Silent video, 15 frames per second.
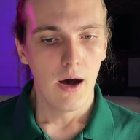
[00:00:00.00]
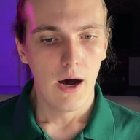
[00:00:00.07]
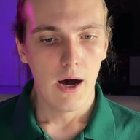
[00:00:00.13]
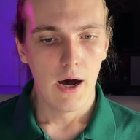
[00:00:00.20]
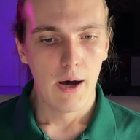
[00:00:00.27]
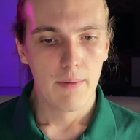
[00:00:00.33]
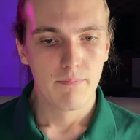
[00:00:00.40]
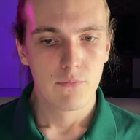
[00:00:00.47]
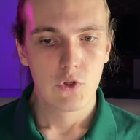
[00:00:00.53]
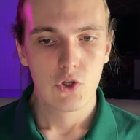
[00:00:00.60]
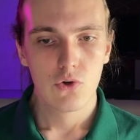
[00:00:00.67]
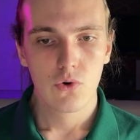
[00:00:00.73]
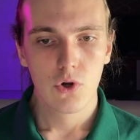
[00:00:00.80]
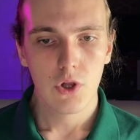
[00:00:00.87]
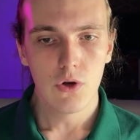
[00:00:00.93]

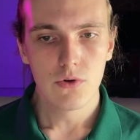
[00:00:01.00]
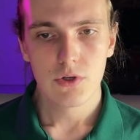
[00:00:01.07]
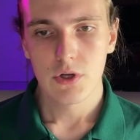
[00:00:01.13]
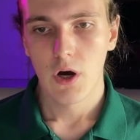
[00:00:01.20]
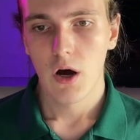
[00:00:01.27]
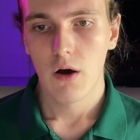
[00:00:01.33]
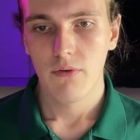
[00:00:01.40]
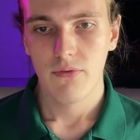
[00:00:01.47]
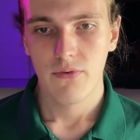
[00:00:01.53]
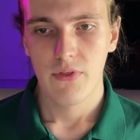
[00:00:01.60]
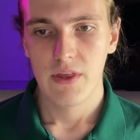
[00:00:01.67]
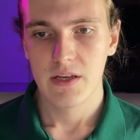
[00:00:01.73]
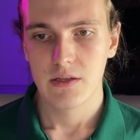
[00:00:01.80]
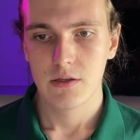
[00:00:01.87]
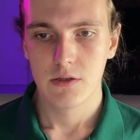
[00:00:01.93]
To close off
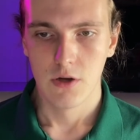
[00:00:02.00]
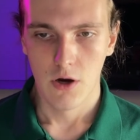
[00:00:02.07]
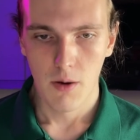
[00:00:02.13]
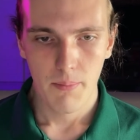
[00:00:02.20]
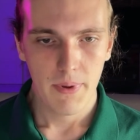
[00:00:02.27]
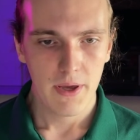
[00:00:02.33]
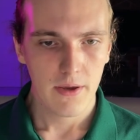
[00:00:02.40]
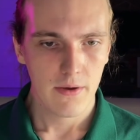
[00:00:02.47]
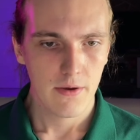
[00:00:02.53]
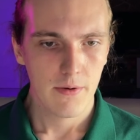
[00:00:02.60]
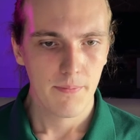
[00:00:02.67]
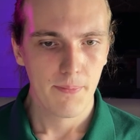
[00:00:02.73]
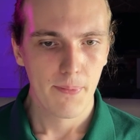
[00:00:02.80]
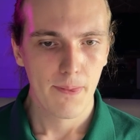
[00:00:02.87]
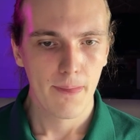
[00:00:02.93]
this topic,
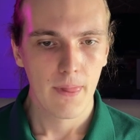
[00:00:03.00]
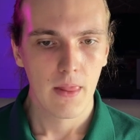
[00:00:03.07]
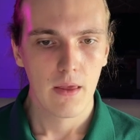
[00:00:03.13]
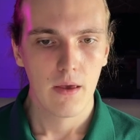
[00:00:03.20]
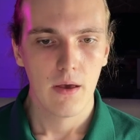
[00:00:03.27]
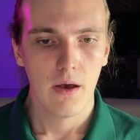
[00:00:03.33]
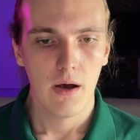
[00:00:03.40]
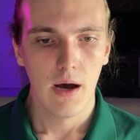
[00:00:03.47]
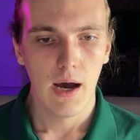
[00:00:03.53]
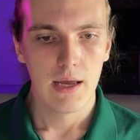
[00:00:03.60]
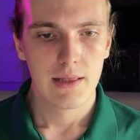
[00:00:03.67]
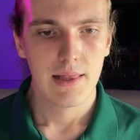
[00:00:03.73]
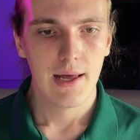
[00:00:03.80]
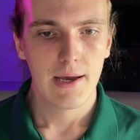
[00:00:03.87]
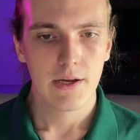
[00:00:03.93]

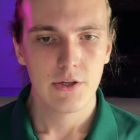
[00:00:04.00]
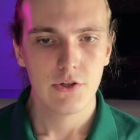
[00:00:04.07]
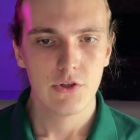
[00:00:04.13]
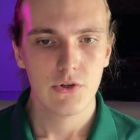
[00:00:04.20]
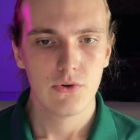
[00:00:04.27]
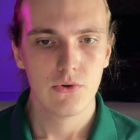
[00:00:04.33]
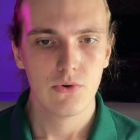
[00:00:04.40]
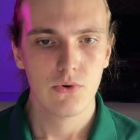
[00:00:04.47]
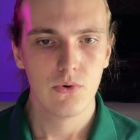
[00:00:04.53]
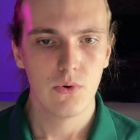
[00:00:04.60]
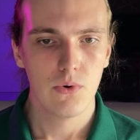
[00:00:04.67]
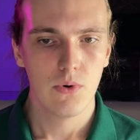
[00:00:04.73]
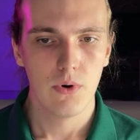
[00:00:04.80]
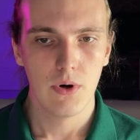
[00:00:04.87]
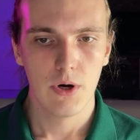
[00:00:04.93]
I'd like to
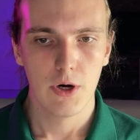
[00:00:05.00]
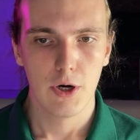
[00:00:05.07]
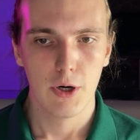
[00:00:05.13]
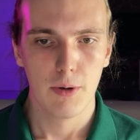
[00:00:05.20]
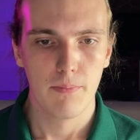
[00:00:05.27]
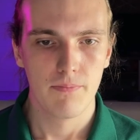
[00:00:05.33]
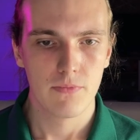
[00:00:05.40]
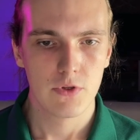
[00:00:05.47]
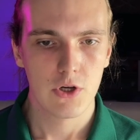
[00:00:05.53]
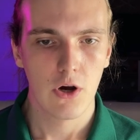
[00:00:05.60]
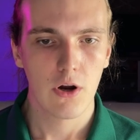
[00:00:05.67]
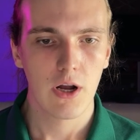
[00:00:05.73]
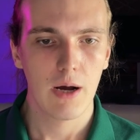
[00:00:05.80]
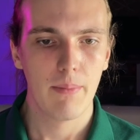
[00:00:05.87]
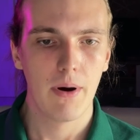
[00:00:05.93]

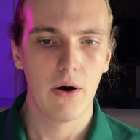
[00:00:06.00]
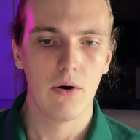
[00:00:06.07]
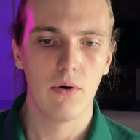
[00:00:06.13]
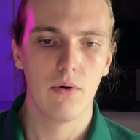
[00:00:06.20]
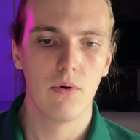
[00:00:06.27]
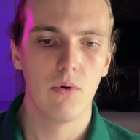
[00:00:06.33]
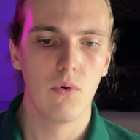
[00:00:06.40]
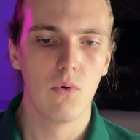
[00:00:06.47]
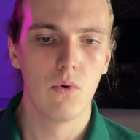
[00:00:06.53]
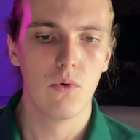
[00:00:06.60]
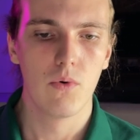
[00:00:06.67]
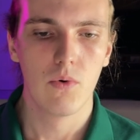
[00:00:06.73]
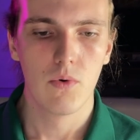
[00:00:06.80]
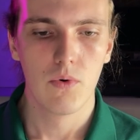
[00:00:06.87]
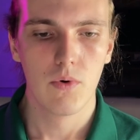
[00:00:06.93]
talk about
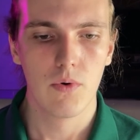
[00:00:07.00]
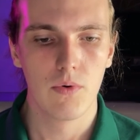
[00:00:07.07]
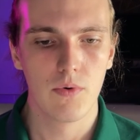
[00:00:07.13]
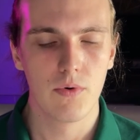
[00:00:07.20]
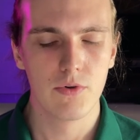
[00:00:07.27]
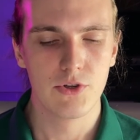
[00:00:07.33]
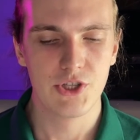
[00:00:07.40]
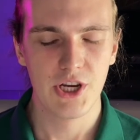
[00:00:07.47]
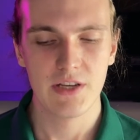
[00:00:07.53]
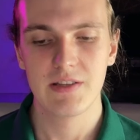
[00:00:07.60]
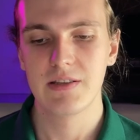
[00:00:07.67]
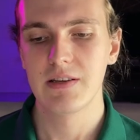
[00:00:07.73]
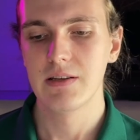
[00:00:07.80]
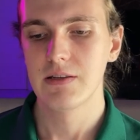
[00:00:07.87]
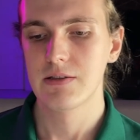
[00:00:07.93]

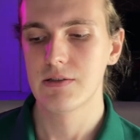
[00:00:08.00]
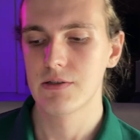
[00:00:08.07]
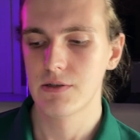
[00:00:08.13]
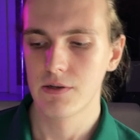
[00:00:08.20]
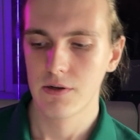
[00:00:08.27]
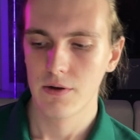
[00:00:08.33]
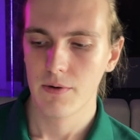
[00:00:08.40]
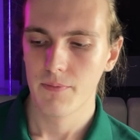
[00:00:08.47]
Jesse's,